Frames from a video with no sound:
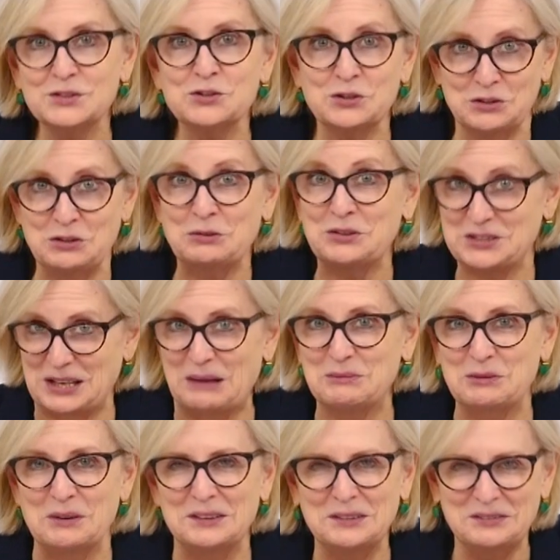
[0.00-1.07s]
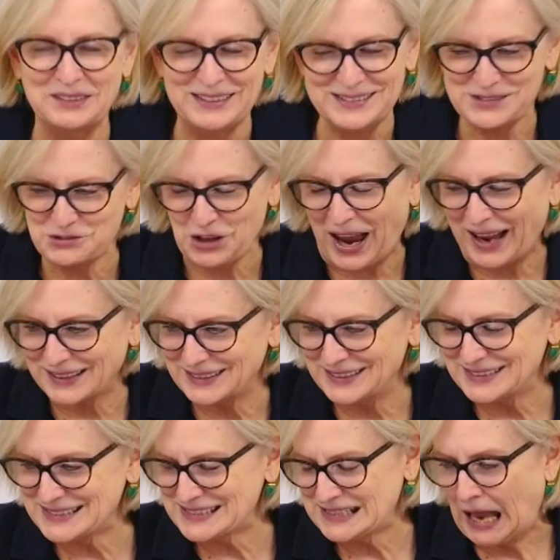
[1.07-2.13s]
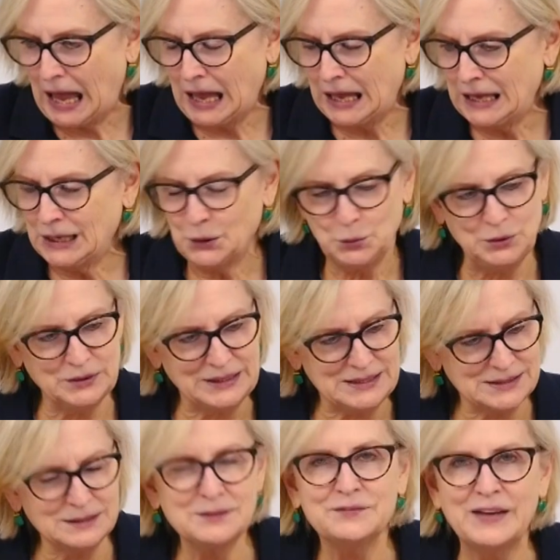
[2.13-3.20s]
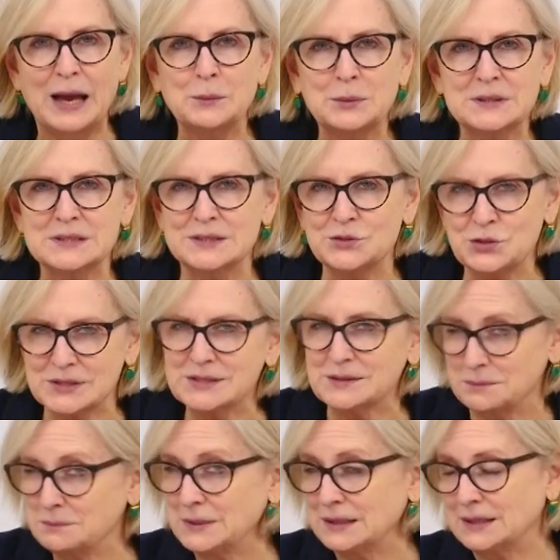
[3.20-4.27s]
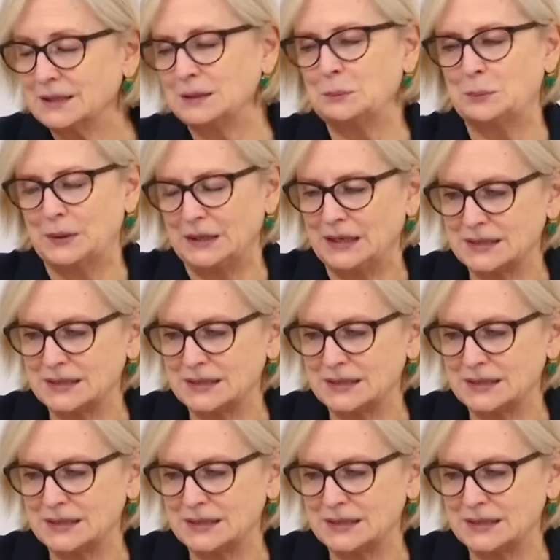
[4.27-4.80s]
should you attempt one of these jackets. We'll get to the fabrics in just a minute, but